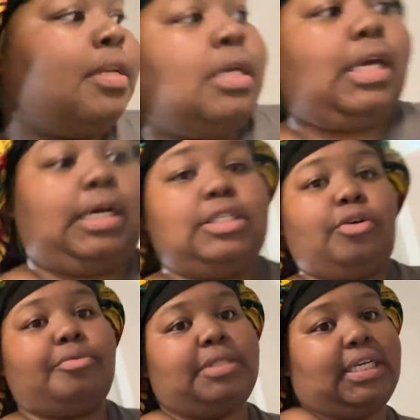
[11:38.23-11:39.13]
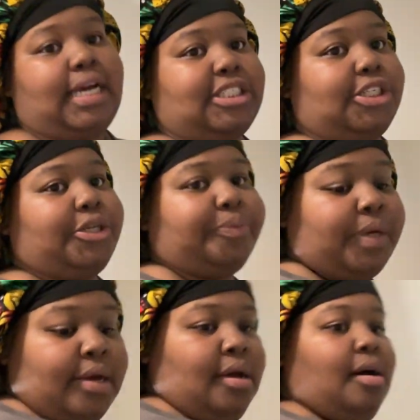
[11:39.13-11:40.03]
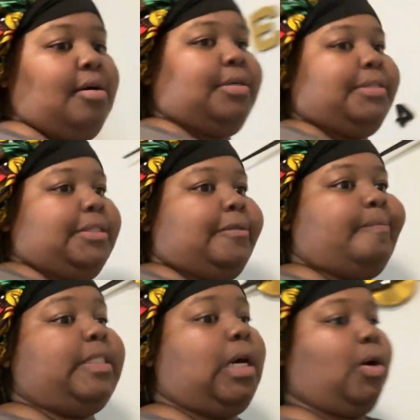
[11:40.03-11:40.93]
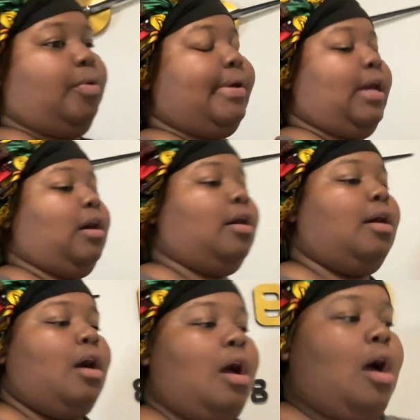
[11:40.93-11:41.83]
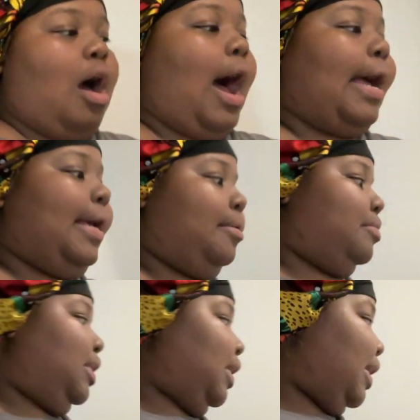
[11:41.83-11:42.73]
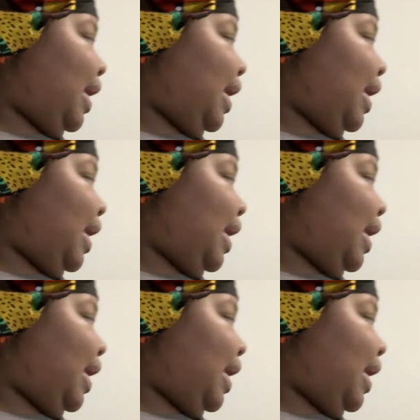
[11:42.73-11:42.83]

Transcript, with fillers: Yeah, he's on routine. He got shit. Um, so yeah, I am done